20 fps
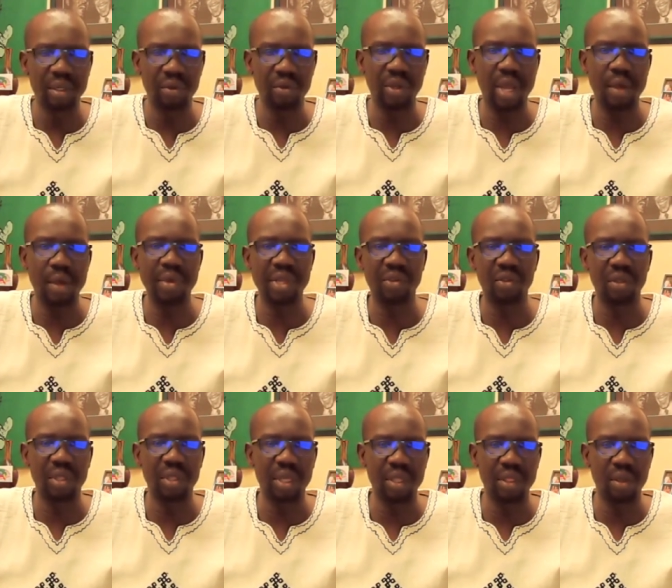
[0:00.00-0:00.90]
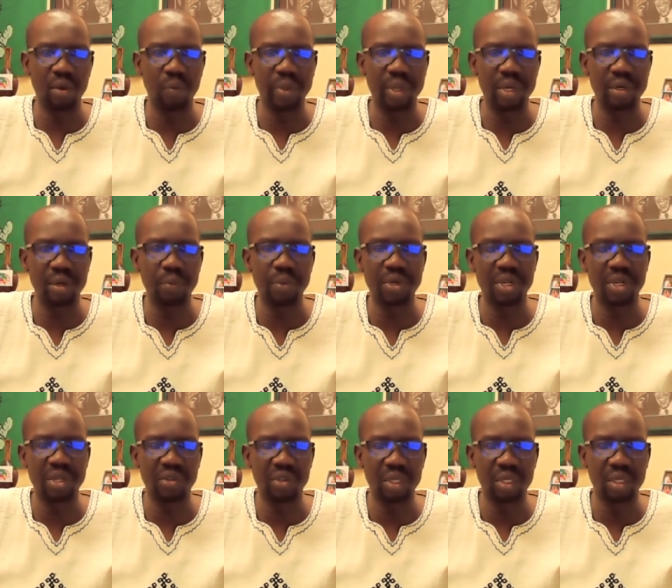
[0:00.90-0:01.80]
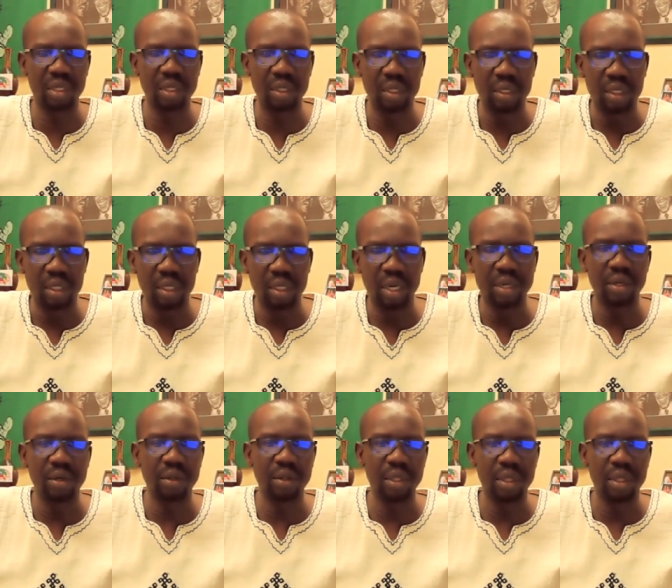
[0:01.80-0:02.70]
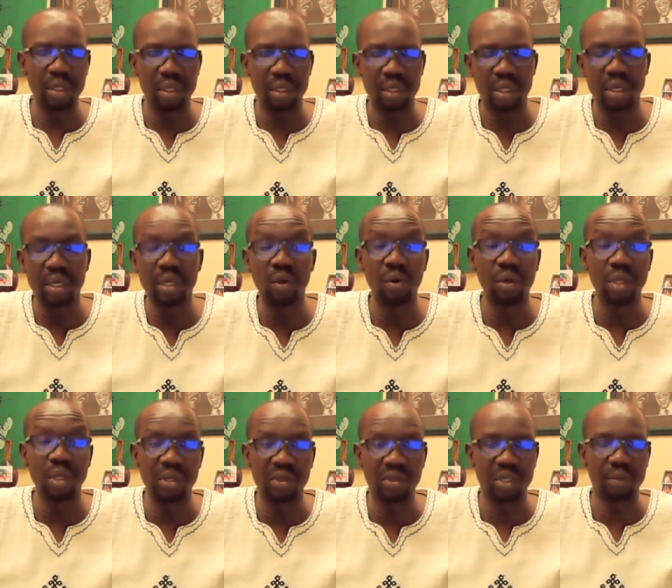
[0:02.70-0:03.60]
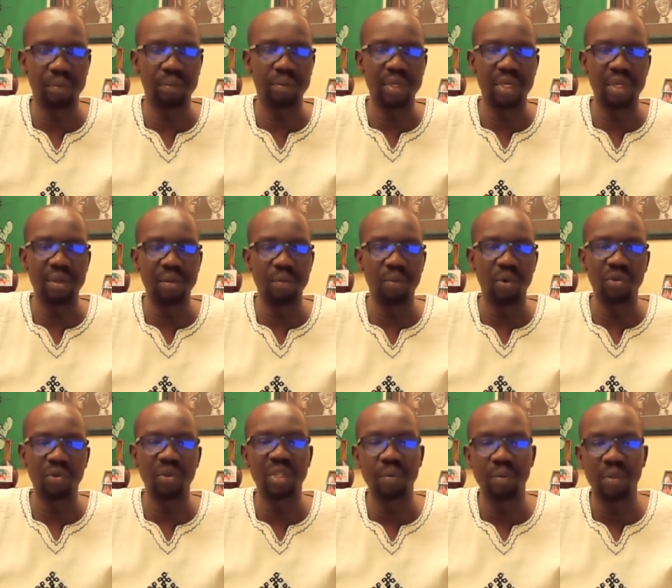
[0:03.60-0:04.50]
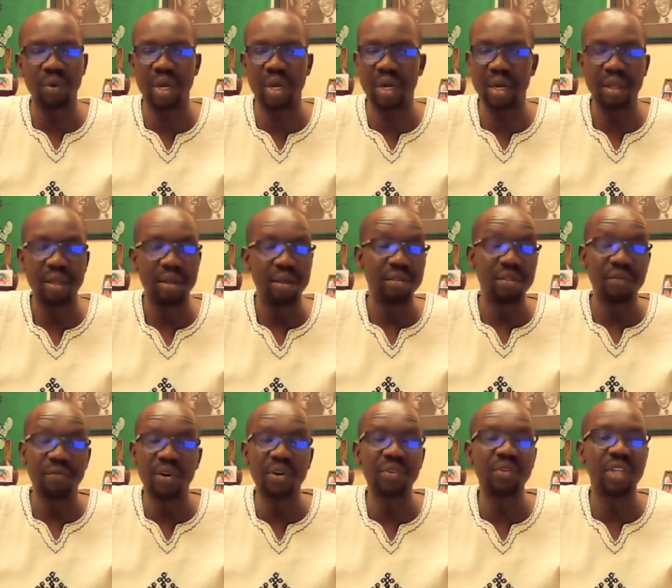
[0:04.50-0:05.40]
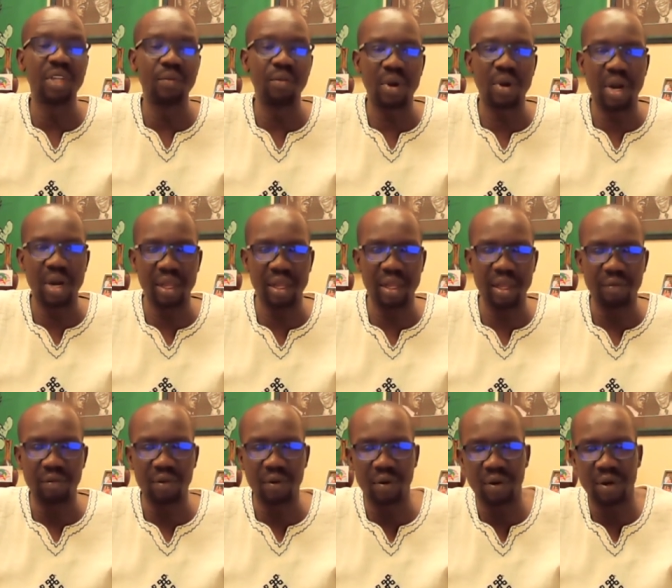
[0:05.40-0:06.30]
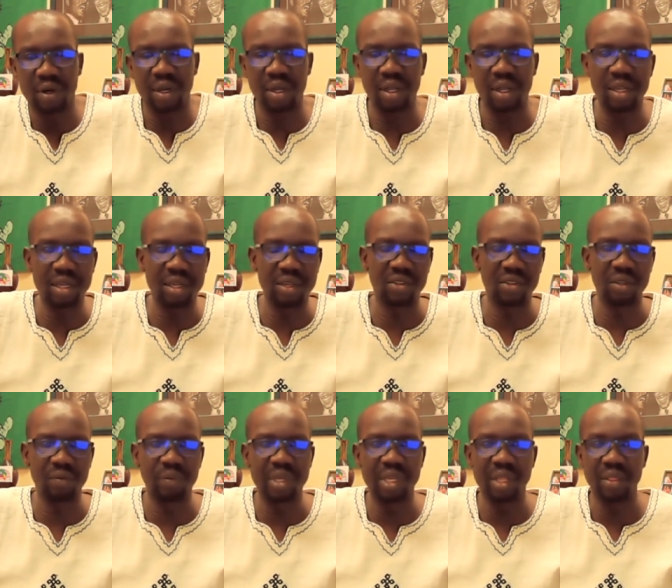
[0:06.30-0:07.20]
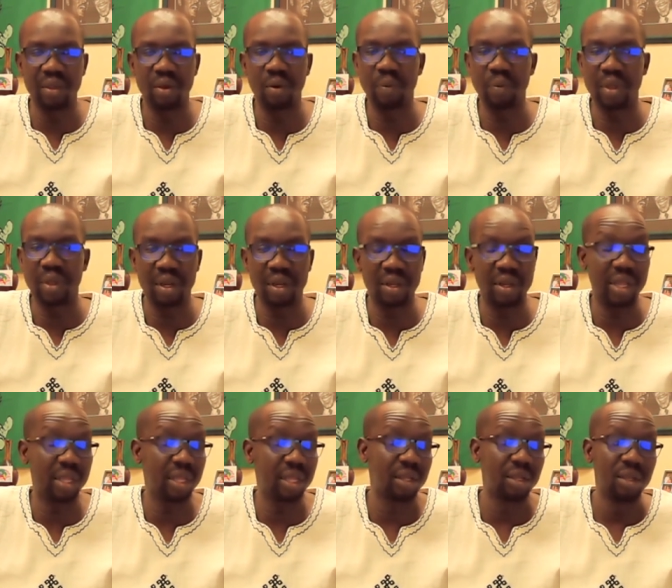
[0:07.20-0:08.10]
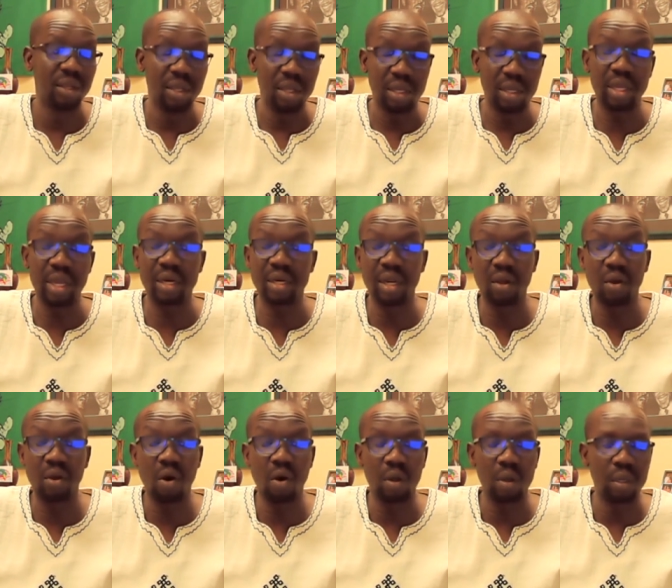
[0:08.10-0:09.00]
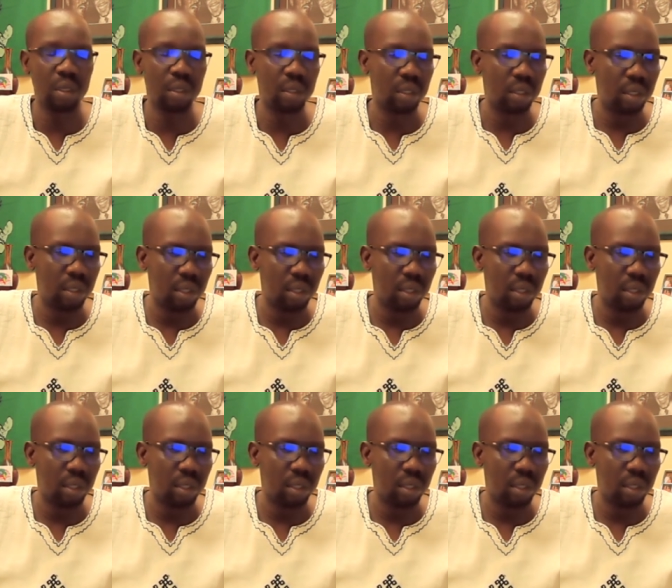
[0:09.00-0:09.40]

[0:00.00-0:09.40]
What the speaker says: to damage the Ethiopian reputation under the new leadership, the first democratic ever leadership in Ethiopia that I can recall.